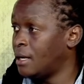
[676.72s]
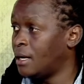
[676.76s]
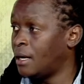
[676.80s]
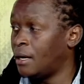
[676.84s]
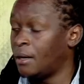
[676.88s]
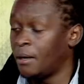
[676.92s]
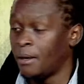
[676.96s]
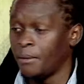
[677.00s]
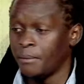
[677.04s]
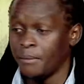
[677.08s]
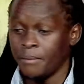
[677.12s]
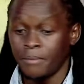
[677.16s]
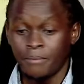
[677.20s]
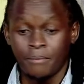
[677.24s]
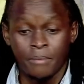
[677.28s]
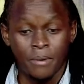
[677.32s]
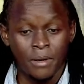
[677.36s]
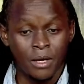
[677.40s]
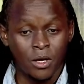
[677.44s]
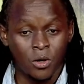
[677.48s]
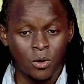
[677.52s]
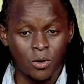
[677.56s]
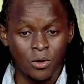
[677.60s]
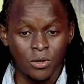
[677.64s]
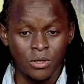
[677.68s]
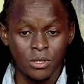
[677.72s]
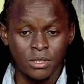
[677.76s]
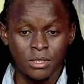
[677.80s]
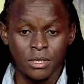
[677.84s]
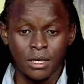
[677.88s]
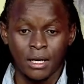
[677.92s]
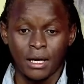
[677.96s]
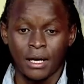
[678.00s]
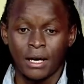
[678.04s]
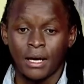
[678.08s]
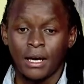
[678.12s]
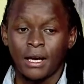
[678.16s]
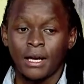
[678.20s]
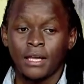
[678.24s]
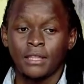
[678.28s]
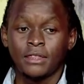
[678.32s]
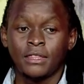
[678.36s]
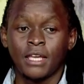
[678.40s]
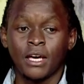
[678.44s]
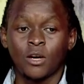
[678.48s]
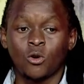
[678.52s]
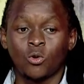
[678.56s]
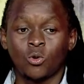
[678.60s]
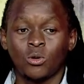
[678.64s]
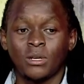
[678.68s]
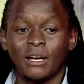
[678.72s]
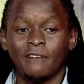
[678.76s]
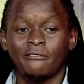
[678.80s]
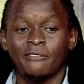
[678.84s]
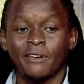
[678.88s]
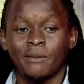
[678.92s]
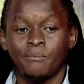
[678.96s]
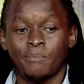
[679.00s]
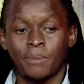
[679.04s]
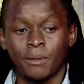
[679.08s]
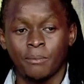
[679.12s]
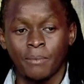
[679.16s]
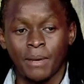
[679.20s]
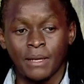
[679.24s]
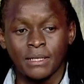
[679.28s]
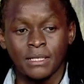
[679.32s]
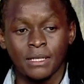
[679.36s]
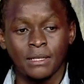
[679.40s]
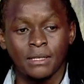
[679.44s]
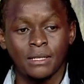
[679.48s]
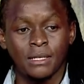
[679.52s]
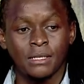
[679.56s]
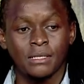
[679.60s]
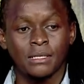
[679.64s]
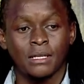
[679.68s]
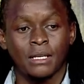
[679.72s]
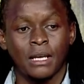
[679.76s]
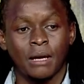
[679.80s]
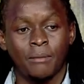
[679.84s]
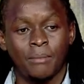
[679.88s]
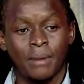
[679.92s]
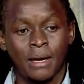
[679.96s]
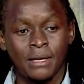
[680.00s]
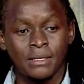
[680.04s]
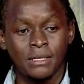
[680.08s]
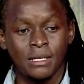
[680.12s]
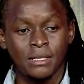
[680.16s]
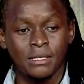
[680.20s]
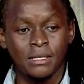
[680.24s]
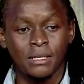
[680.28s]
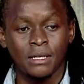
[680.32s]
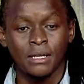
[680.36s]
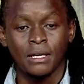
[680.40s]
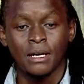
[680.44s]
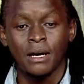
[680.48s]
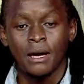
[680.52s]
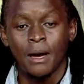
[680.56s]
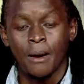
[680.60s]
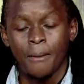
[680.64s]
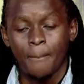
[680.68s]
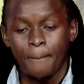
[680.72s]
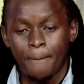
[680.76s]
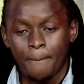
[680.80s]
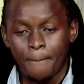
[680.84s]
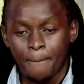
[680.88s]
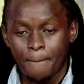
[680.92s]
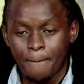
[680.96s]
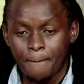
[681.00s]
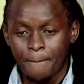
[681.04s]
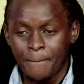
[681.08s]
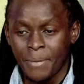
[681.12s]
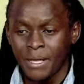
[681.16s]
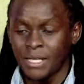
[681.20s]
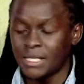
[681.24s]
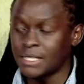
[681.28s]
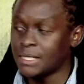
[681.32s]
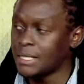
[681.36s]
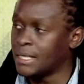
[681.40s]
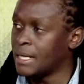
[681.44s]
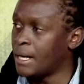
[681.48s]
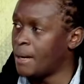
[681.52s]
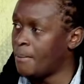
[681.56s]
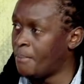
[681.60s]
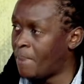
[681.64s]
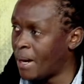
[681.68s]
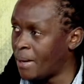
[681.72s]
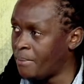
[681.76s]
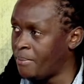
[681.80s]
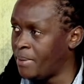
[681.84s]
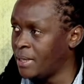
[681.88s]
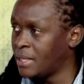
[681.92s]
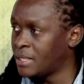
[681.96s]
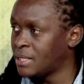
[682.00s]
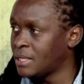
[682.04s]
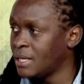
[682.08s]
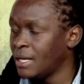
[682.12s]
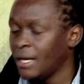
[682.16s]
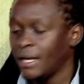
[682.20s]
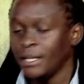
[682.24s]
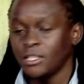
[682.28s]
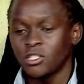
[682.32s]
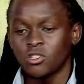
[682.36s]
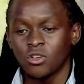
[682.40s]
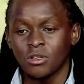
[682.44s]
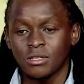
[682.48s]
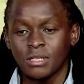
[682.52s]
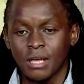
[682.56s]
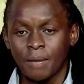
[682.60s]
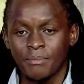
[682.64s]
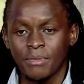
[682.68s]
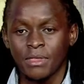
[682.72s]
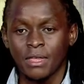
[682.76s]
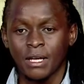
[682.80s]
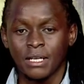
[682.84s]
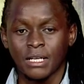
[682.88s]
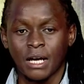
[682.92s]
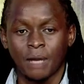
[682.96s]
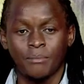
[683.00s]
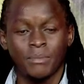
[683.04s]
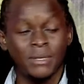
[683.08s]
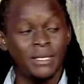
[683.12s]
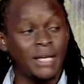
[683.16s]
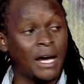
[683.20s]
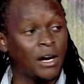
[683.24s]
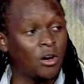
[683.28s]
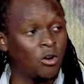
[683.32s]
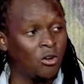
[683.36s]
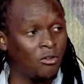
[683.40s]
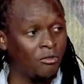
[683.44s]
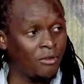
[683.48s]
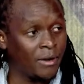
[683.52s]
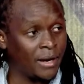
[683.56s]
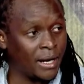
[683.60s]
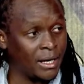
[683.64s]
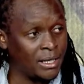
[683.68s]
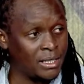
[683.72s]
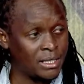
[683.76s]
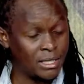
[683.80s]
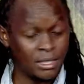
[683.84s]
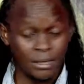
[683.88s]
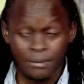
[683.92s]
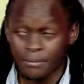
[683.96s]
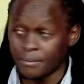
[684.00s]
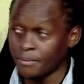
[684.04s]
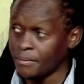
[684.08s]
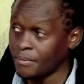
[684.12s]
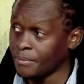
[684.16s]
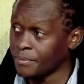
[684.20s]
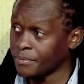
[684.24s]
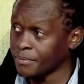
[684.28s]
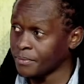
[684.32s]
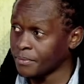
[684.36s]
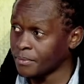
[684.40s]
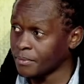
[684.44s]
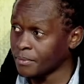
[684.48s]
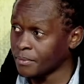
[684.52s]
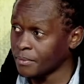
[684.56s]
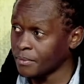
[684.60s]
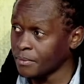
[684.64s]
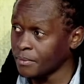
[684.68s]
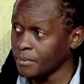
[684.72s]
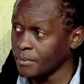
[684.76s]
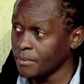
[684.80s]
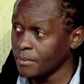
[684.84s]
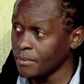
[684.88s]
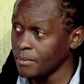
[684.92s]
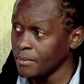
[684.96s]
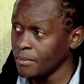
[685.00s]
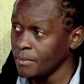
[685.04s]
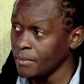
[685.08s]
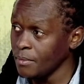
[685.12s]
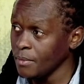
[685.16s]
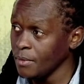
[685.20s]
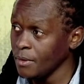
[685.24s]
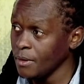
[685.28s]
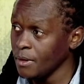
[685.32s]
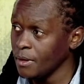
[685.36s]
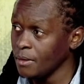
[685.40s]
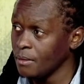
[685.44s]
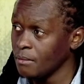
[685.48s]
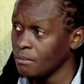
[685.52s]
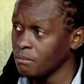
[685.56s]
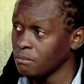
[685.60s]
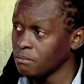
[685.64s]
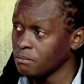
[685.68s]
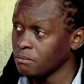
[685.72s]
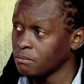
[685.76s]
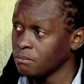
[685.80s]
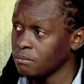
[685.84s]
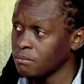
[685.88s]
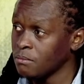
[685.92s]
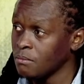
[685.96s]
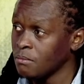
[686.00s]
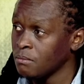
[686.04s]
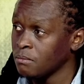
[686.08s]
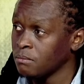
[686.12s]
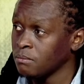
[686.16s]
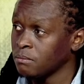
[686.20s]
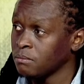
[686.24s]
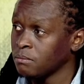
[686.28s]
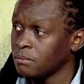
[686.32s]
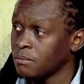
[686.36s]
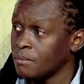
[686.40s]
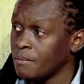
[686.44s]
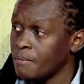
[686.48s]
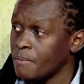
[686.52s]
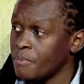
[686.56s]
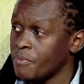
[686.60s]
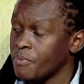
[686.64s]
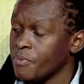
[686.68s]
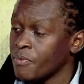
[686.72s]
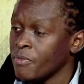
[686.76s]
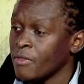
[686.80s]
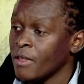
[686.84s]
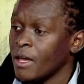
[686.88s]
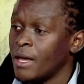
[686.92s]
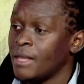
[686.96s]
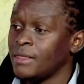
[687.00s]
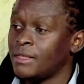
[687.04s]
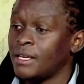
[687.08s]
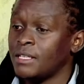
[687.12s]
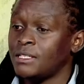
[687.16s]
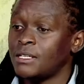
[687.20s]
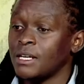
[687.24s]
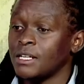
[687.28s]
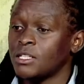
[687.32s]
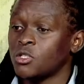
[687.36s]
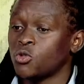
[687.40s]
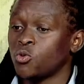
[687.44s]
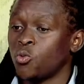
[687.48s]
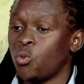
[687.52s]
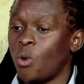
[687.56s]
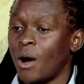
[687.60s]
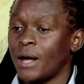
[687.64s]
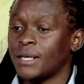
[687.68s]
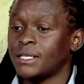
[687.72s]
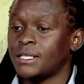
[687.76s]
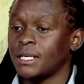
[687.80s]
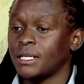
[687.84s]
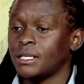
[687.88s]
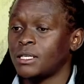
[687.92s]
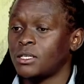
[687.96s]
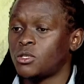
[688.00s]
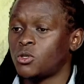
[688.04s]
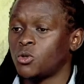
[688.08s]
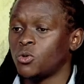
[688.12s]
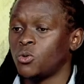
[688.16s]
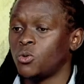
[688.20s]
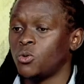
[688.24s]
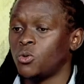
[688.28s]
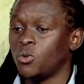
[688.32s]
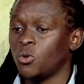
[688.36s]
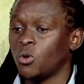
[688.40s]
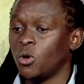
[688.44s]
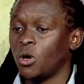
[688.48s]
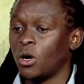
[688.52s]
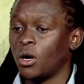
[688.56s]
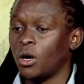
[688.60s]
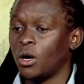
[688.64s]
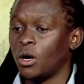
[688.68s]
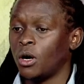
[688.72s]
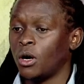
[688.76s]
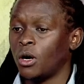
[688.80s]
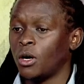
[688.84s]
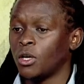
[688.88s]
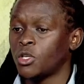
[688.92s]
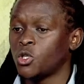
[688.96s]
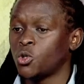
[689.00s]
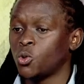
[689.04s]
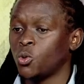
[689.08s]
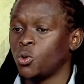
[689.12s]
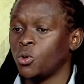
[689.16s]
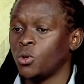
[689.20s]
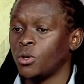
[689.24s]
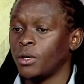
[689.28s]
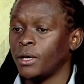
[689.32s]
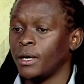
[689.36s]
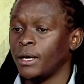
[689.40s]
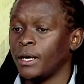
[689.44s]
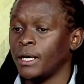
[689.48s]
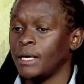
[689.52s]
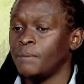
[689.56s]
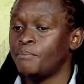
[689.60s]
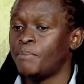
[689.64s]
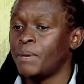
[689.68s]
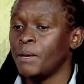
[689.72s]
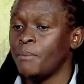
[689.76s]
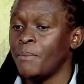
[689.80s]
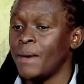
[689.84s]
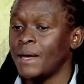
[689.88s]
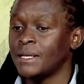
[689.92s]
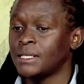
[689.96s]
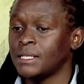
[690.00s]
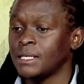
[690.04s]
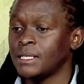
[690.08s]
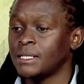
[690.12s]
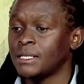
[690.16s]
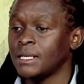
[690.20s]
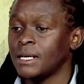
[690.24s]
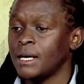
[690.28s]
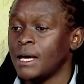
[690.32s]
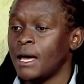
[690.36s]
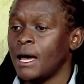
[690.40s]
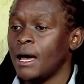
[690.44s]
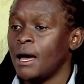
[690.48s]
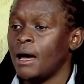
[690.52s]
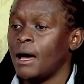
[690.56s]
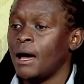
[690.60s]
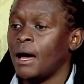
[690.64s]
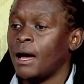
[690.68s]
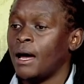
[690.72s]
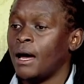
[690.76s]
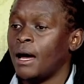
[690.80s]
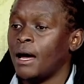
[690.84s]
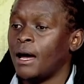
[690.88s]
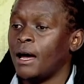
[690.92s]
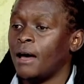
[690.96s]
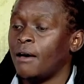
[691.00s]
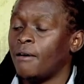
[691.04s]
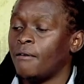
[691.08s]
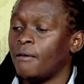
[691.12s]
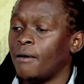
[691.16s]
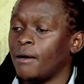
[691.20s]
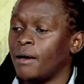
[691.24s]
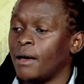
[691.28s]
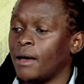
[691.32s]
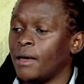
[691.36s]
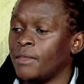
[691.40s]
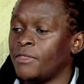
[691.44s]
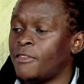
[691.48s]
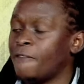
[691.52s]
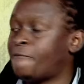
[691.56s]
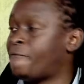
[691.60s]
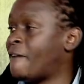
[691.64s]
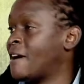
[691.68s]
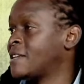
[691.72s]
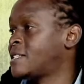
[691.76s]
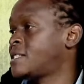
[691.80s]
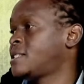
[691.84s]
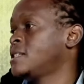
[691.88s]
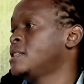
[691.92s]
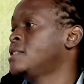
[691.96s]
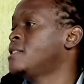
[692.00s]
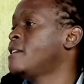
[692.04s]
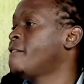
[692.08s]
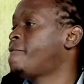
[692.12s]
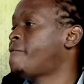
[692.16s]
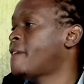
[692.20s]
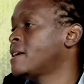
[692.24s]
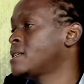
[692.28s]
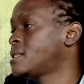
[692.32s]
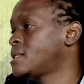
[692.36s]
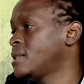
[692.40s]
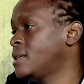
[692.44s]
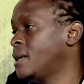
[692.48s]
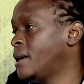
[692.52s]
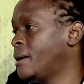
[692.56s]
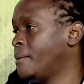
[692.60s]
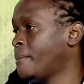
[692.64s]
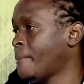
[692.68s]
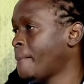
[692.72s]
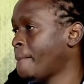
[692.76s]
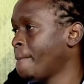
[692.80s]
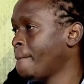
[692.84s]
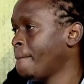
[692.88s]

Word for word: Yes. Uh, because uh, they could have implemented this club licensing bit by bit. It's not something that can be done overnight. Where, where did they go wrong? Where did the Federation go wrong on club licensing? They just wanted to uh, to uh, implement it in the first in their first year.